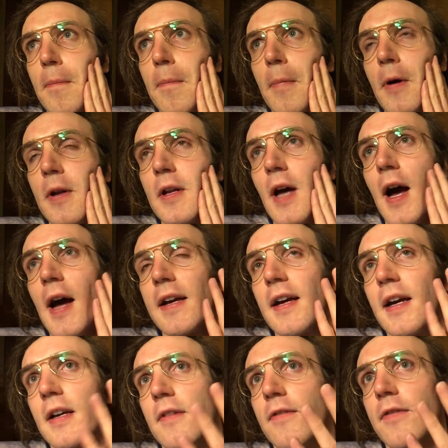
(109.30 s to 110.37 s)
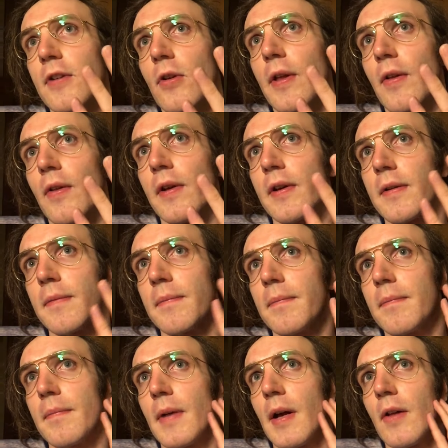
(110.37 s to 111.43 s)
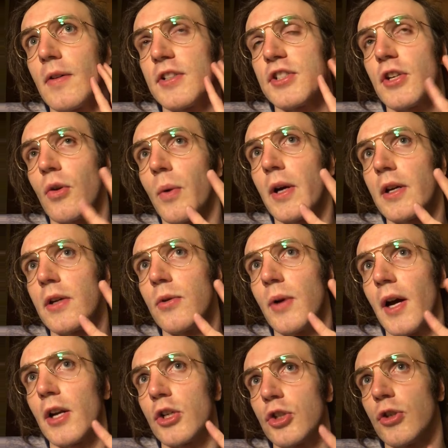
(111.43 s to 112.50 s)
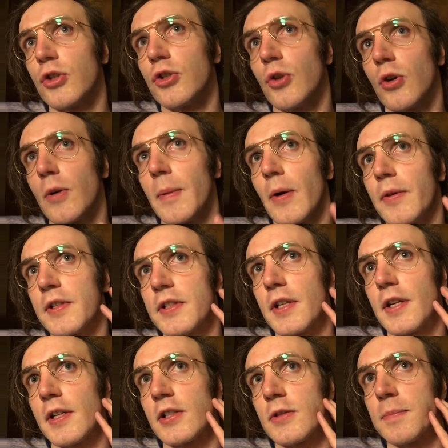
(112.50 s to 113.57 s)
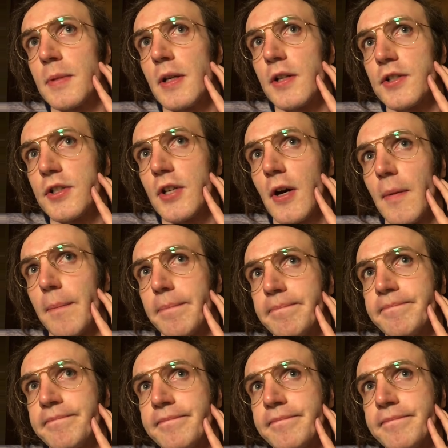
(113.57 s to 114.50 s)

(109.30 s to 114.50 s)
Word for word: but i kind of feel that like at least in a way you kind of should joke about these things because um